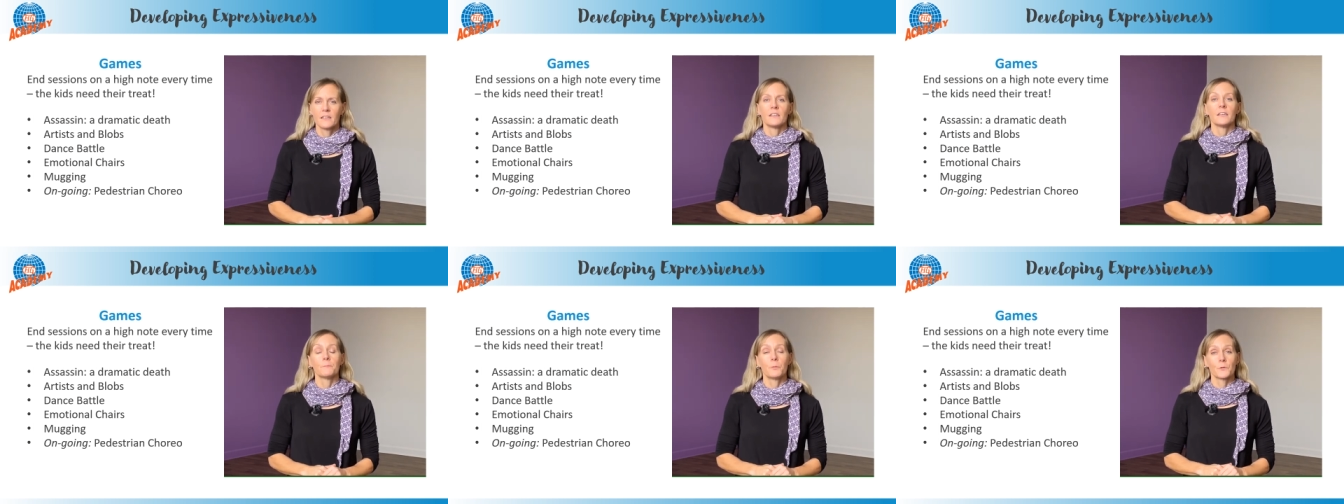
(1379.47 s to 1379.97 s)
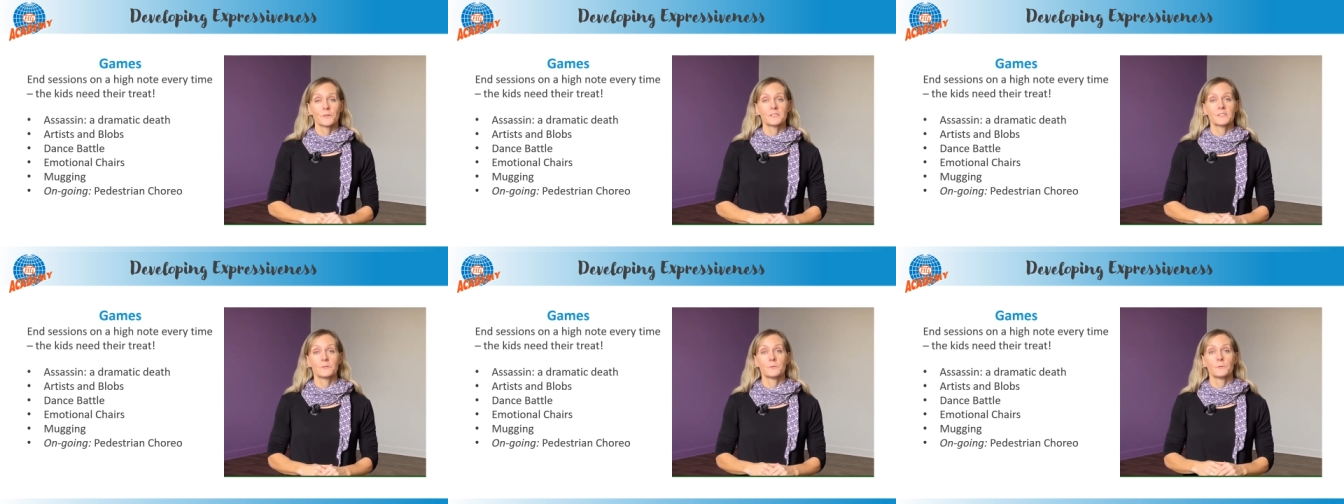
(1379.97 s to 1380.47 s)
Important
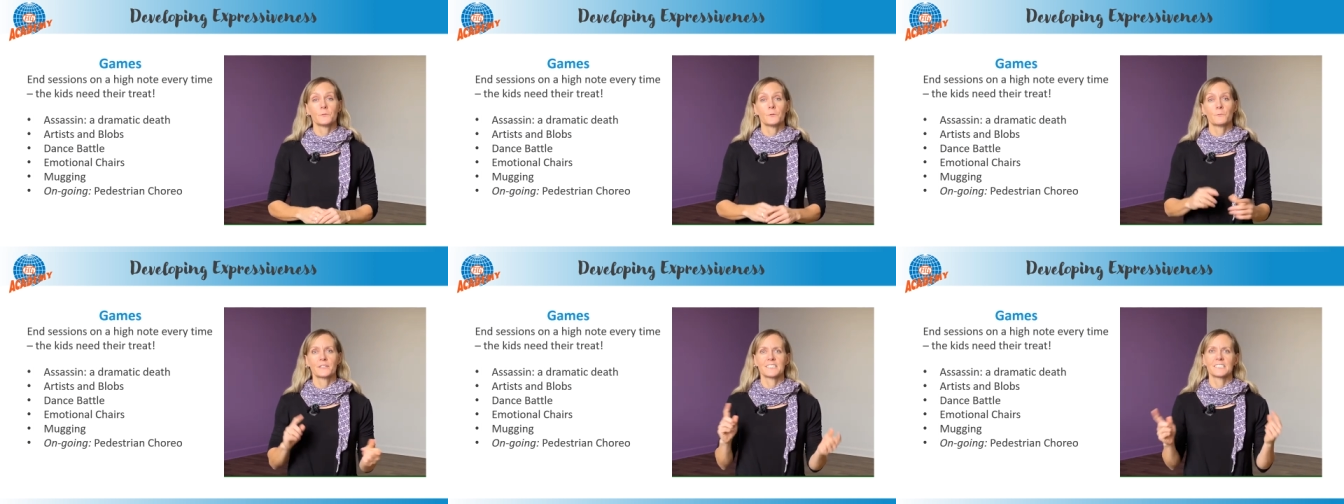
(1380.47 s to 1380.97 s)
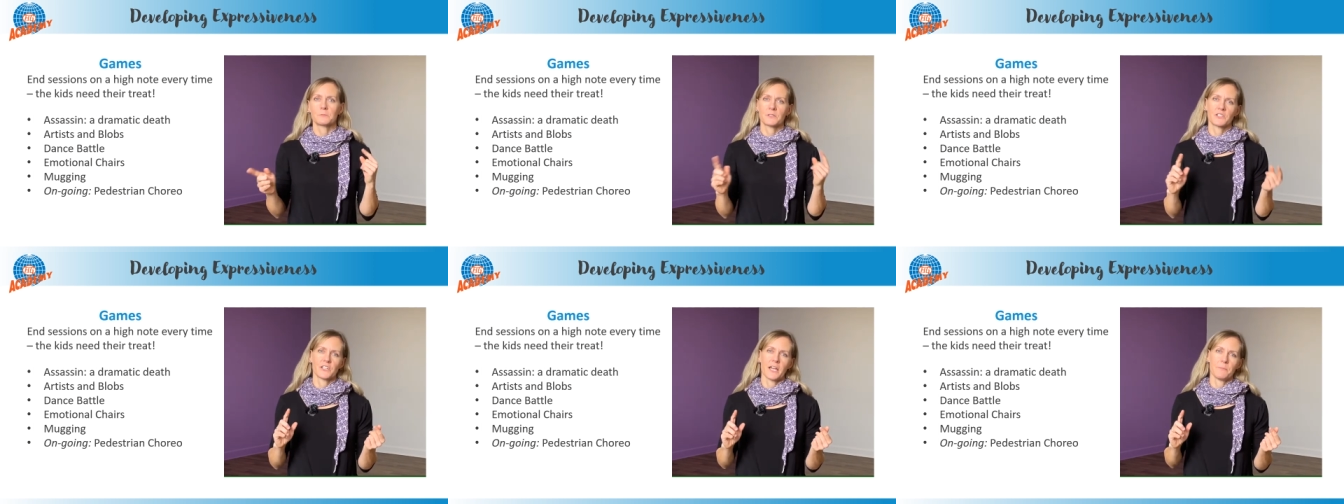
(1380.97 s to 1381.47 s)
to really switch
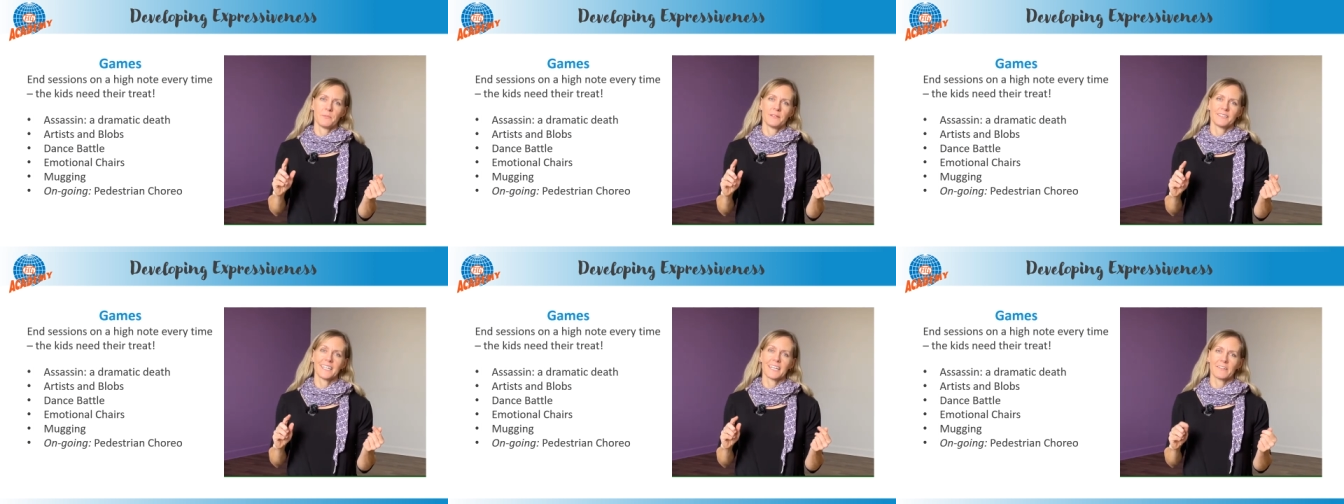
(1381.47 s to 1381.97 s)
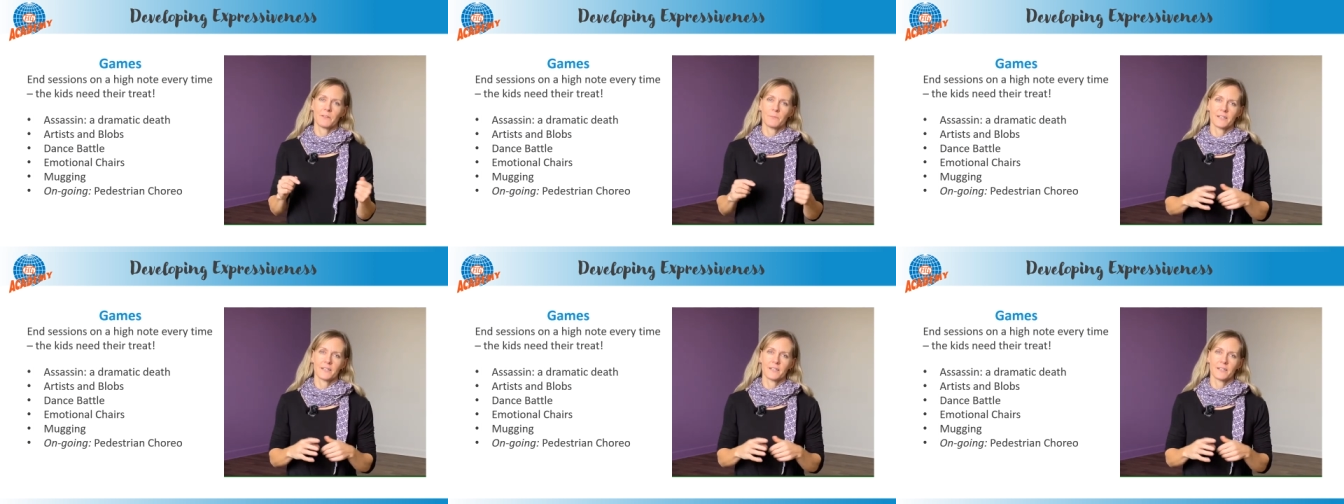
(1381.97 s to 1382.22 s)
it up. Let everybody